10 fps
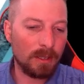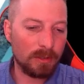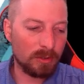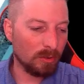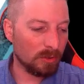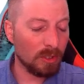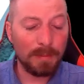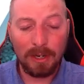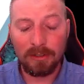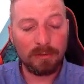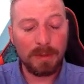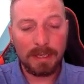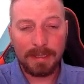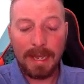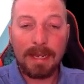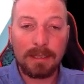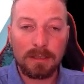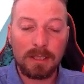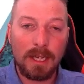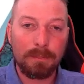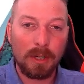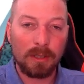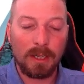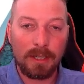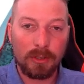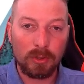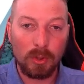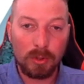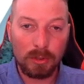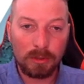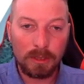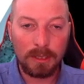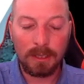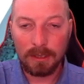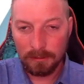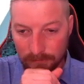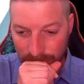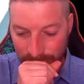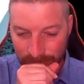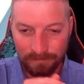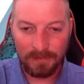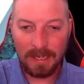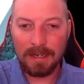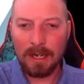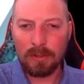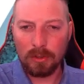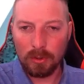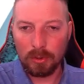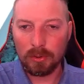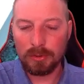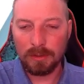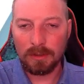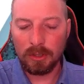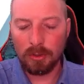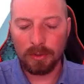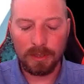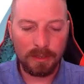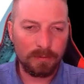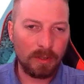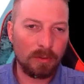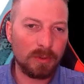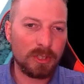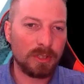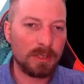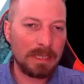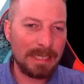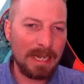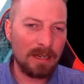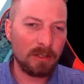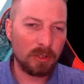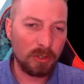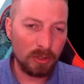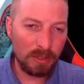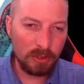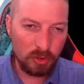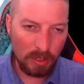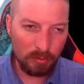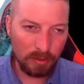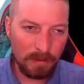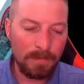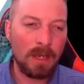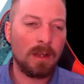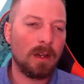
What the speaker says: So somehow you've made an edit to that part on your local, and now your local's newer than the Vault, which is not good generally.